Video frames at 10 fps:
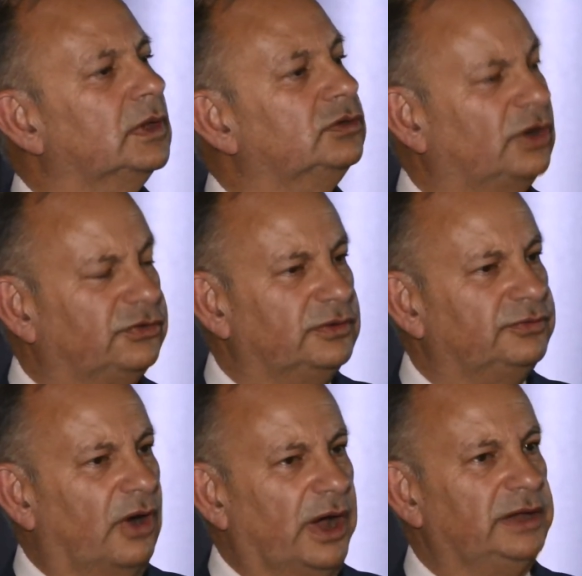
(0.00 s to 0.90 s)

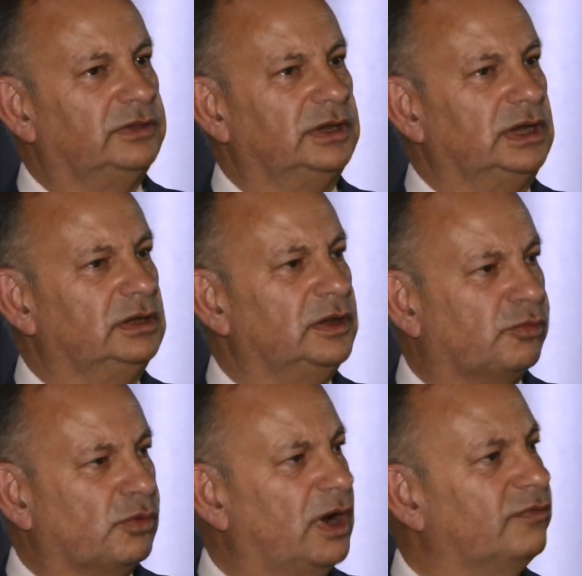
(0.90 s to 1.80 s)
justify the
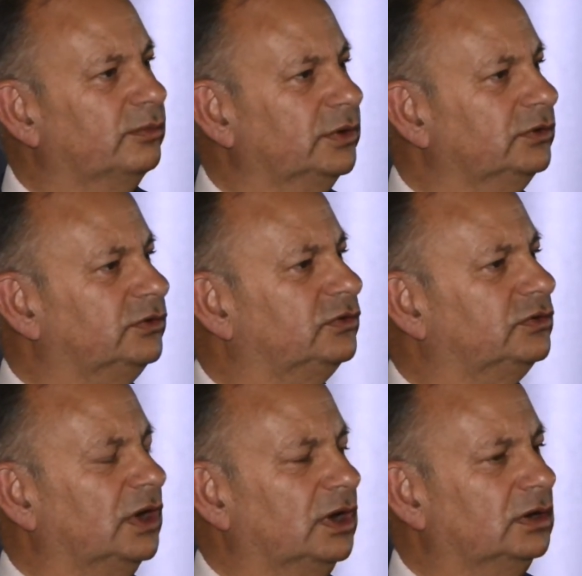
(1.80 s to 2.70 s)
Liberal
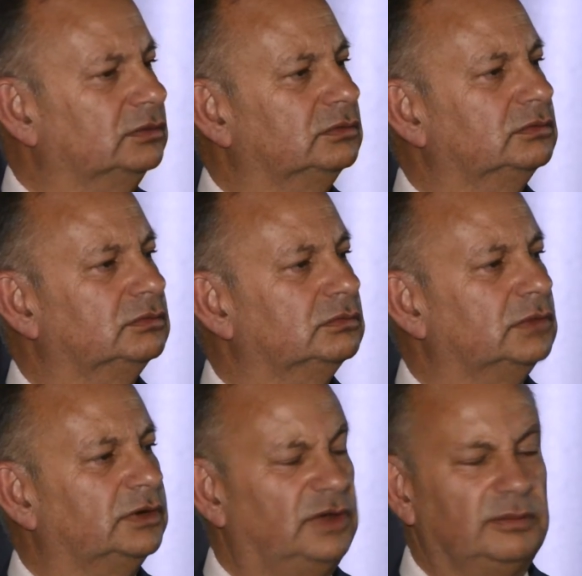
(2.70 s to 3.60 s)
government's uh,
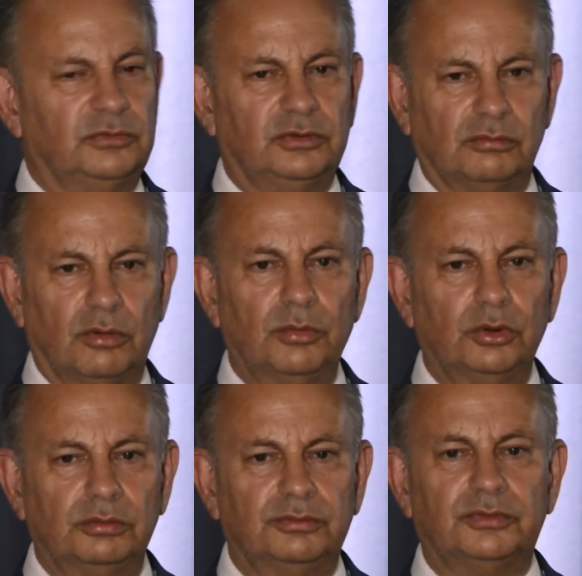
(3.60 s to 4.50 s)
attempt to
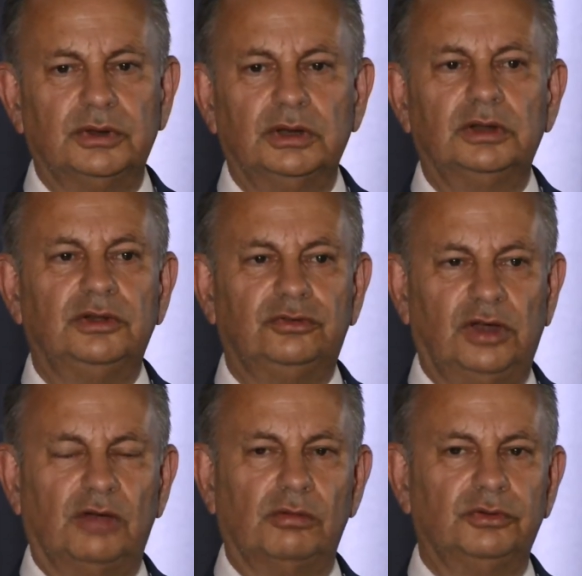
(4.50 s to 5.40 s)
remove this
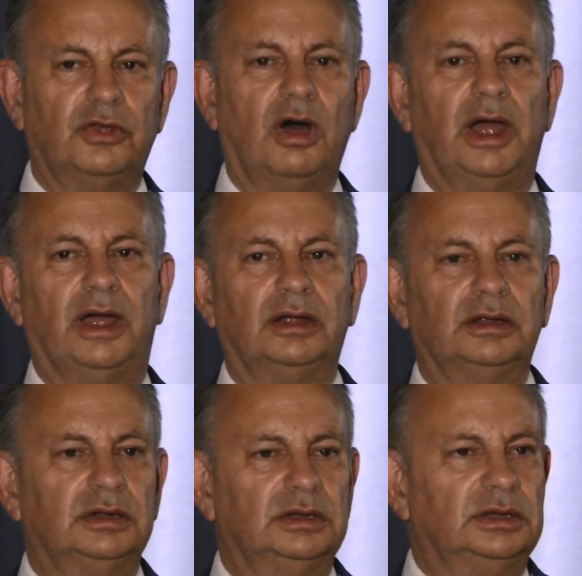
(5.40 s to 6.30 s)
General Dyer.
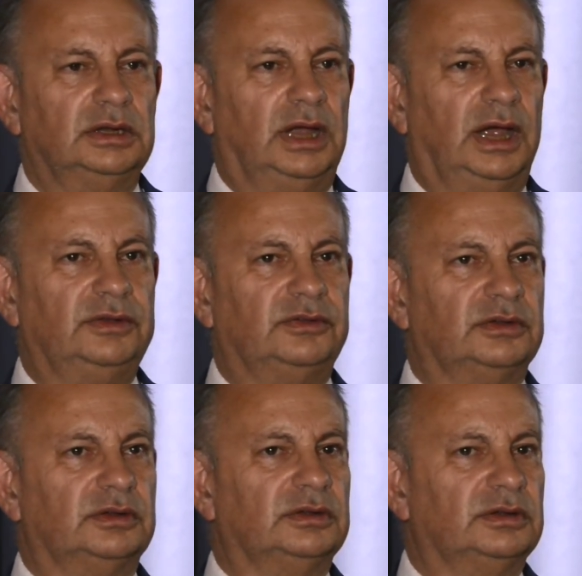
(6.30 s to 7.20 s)

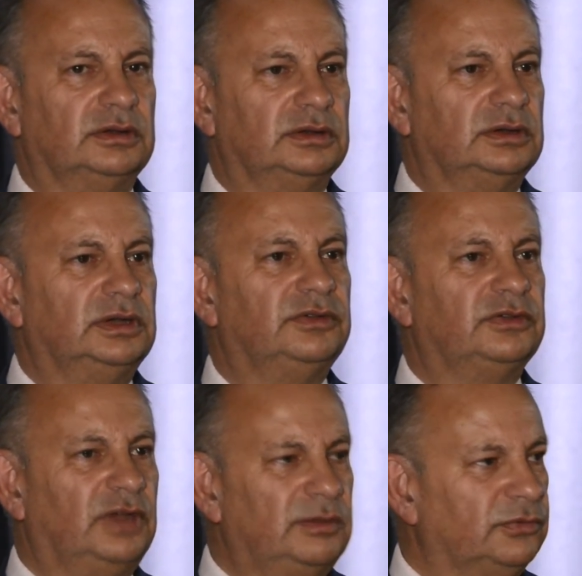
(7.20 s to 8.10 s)
And his
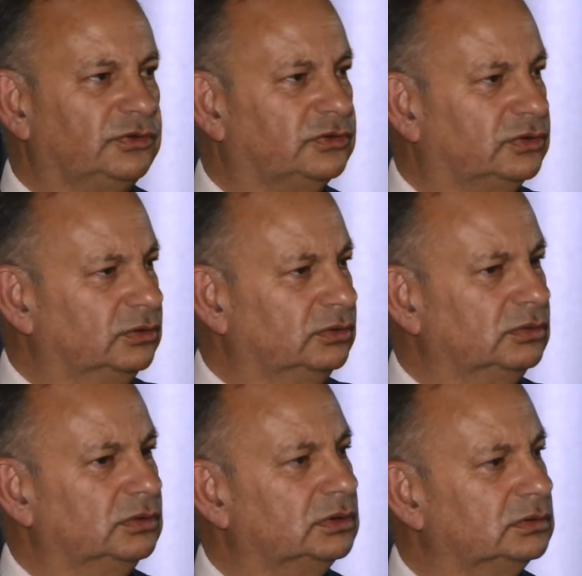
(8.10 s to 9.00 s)
attempts
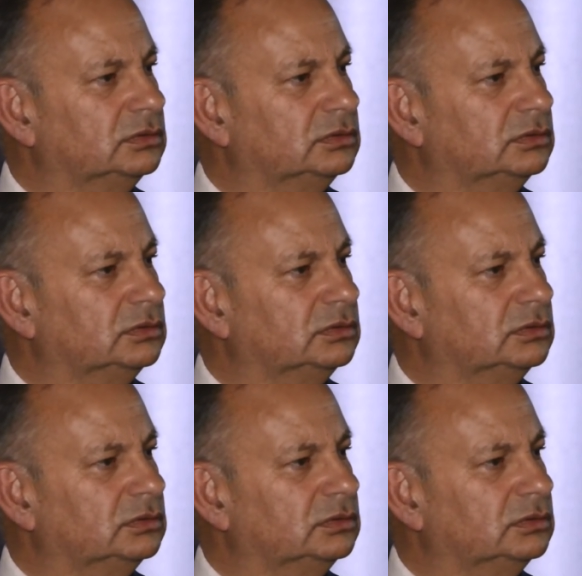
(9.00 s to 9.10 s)
to